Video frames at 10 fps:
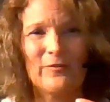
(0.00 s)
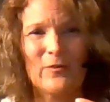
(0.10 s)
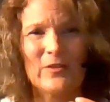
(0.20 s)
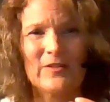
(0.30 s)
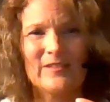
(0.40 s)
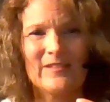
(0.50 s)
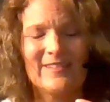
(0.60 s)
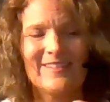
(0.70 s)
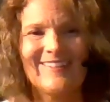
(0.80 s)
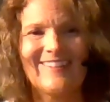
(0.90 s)
focus
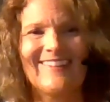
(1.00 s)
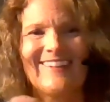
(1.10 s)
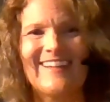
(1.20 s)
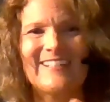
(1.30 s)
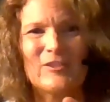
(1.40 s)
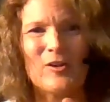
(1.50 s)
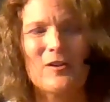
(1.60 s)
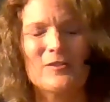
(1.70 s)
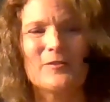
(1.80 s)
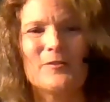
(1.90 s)
and
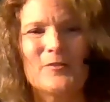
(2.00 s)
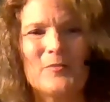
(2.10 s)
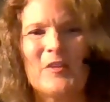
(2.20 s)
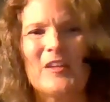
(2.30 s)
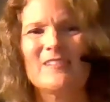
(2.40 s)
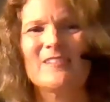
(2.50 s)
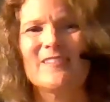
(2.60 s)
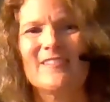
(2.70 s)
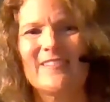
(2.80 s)
talk to those beings.